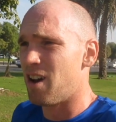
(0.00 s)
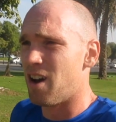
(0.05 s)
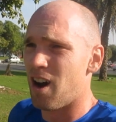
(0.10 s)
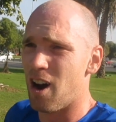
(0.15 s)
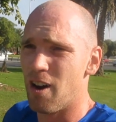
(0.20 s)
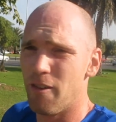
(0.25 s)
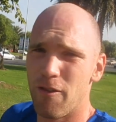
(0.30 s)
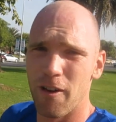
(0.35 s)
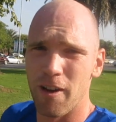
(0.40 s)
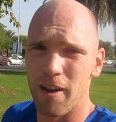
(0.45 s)

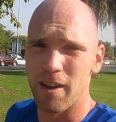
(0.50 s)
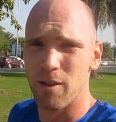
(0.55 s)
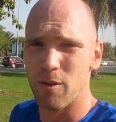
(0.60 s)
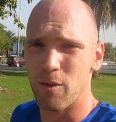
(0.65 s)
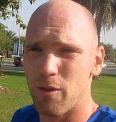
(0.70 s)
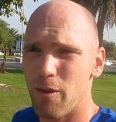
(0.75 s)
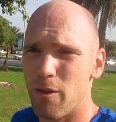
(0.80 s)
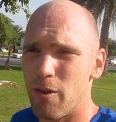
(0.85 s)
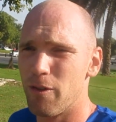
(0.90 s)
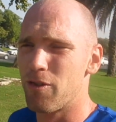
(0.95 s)
hopefully you can
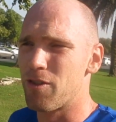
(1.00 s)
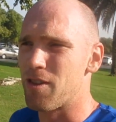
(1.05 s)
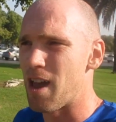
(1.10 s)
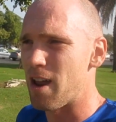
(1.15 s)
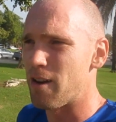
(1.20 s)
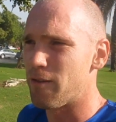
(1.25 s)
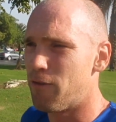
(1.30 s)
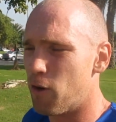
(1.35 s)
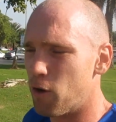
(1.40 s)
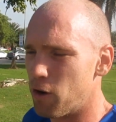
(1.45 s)

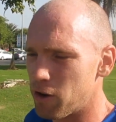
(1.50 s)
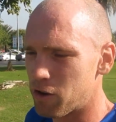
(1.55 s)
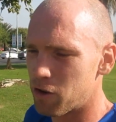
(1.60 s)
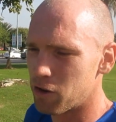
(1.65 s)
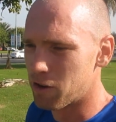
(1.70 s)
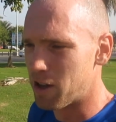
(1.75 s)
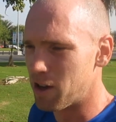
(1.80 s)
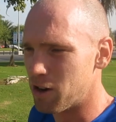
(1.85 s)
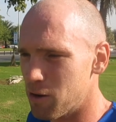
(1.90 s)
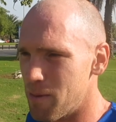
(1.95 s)
withstand 42
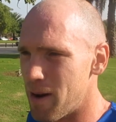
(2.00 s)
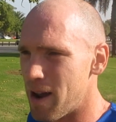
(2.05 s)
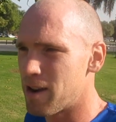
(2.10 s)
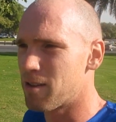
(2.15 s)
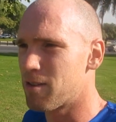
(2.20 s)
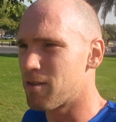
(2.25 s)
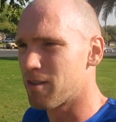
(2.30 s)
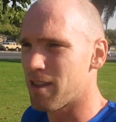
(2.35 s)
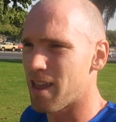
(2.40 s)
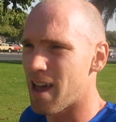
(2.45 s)

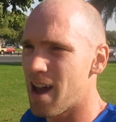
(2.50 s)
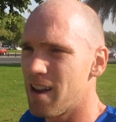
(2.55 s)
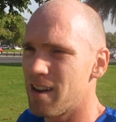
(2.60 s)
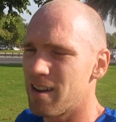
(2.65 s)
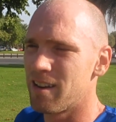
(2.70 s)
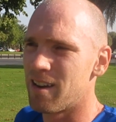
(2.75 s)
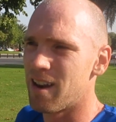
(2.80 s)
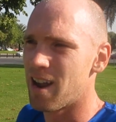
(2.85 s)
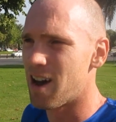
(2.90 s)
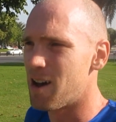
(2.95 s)
kilometres of that,
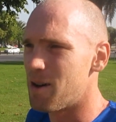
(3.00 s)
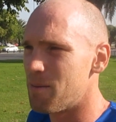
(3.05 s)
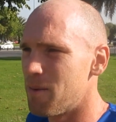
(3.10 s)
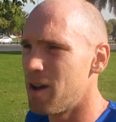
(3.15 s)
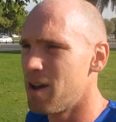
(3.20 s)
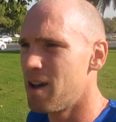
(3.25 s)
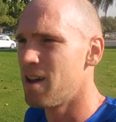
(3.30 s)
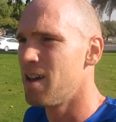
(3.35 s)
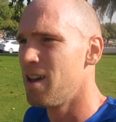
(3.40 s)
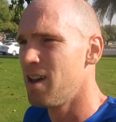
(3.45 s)
and
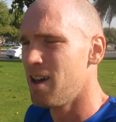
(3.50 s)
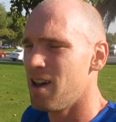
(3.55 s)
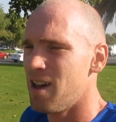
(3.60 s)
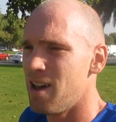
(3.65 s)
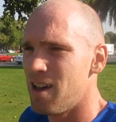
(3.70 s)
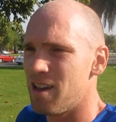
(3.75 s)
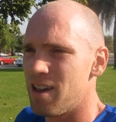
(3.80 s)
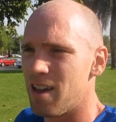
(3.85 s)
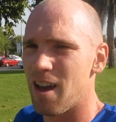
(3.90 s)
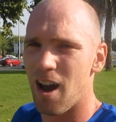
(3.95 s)

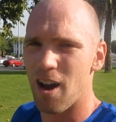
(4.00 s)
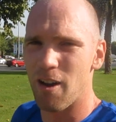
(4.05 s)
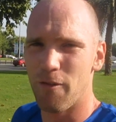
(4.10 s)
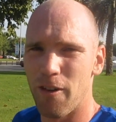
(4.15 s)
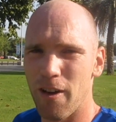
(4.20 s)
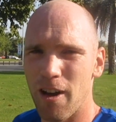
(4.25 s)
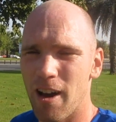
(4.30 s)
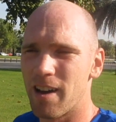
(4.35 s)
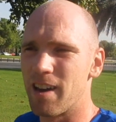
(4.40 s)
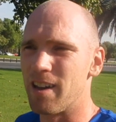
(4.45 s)
yeah,
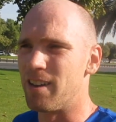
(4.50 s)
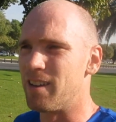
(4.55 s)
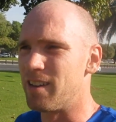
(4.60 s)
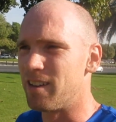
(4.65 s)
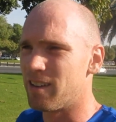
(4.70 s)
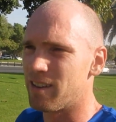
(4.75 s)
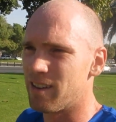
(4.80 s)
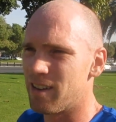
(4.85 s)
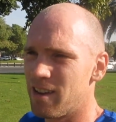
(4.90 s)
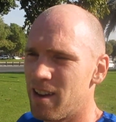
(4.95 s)
hopefully I can
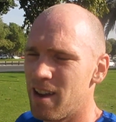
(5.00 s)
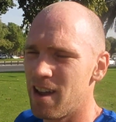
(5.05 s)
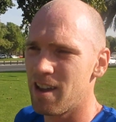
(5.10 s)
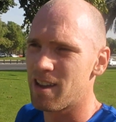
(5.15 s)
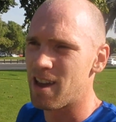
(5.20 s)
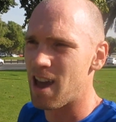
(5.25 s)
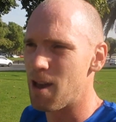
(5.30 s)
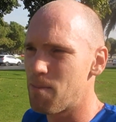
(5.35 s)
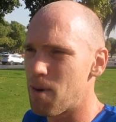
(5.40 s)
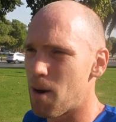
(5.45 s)

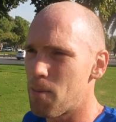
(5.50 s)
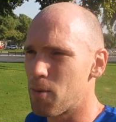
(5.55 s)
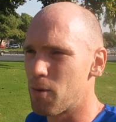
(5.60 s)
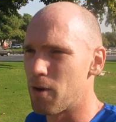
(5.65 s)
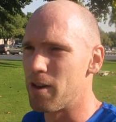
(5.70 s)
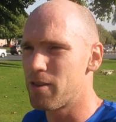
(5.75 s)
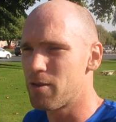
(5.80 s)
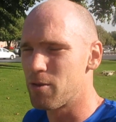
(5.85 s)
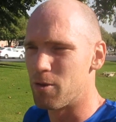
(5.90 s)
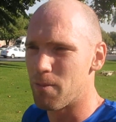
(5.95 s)
keep up a
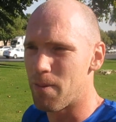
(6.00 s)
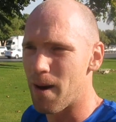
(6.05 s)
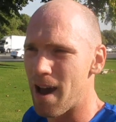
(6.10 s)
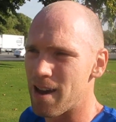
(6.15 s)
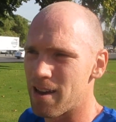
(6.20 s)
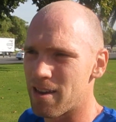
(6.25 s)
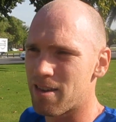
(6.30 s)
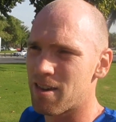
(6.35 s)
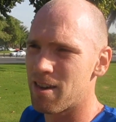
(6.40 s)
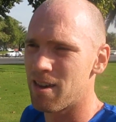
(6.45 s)
reasonable
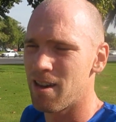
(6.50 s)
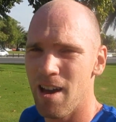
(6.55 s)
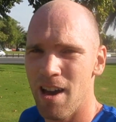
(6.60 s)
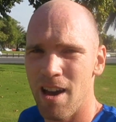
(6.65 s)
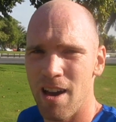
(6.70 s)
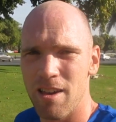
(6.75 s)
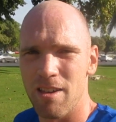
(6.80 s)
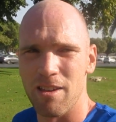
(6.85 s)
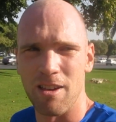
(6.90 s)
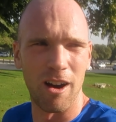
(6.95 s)
pace.
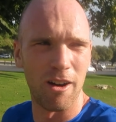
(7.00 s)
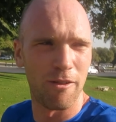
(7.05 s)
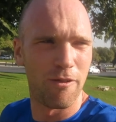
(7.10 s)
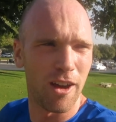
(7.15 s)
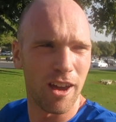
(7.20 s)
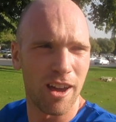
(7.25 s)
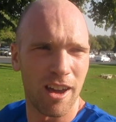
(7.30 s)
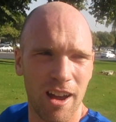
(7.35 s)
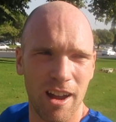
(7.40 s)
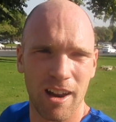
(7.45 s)
So I
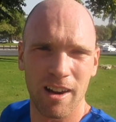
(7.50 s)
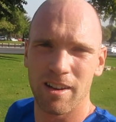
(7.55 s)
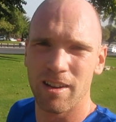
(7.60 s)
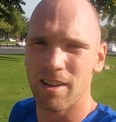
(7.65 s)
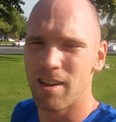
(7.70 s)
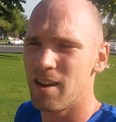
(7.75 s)
figured